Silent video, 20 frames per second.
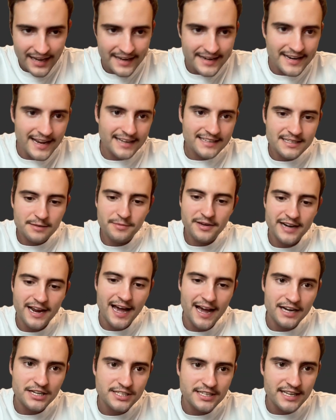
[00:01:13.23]
And next I'm going
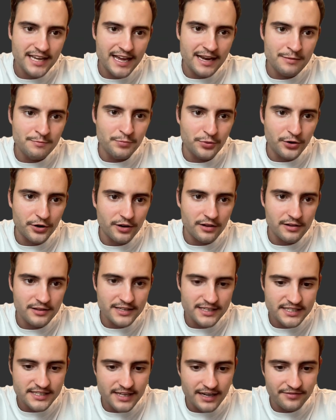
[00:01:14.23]
to actually import all
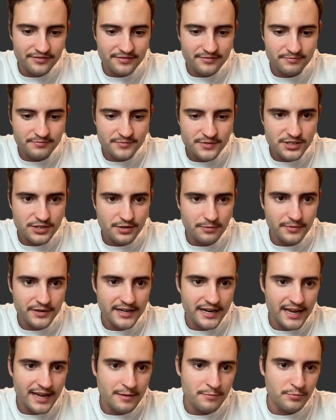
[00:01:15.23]
of this stuff. So I'm
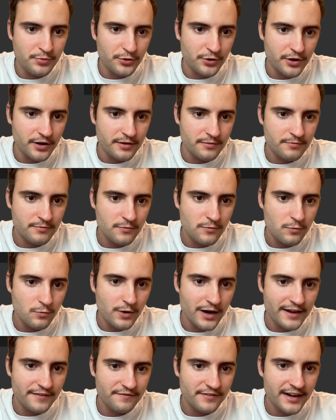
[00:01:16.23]
going to import
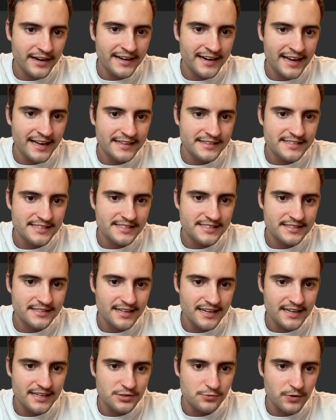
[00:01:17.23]
Y Finance
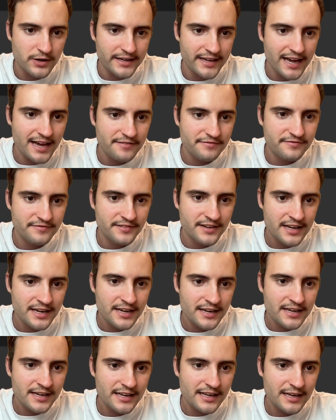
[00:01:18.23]
as YF,
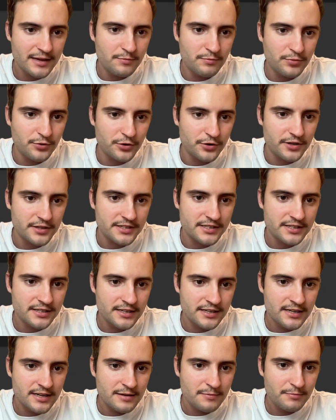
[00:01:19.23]
import
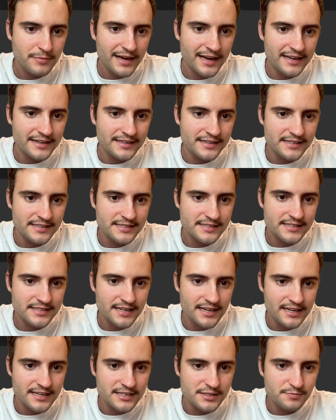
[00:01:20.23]
pandas
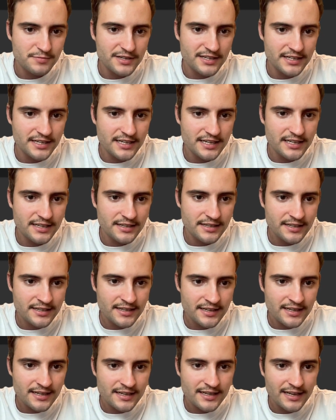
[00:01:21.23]
as PD,
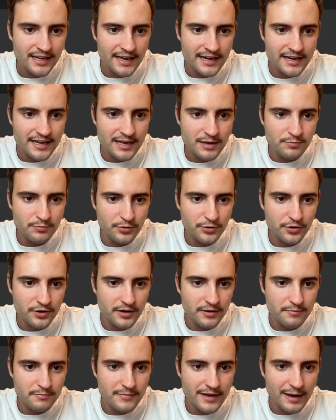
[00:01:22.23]
and
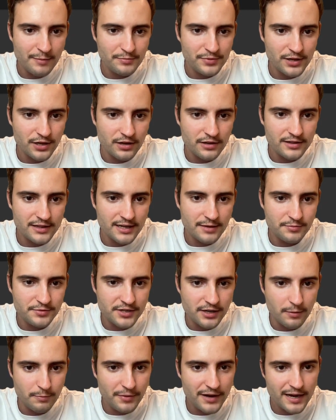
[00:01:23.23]
import
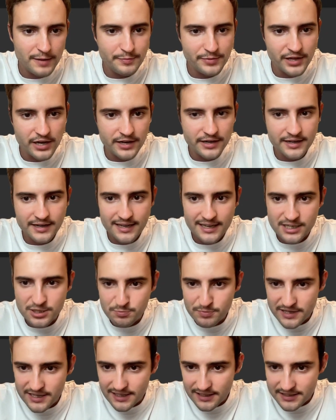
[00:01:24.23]
matplotlib.pyplot as
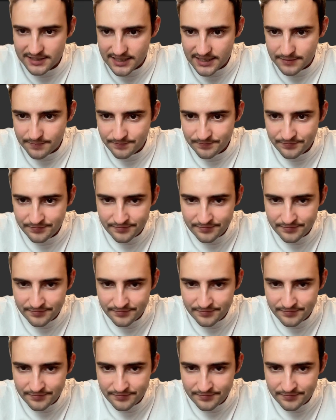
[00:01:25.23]
PLT.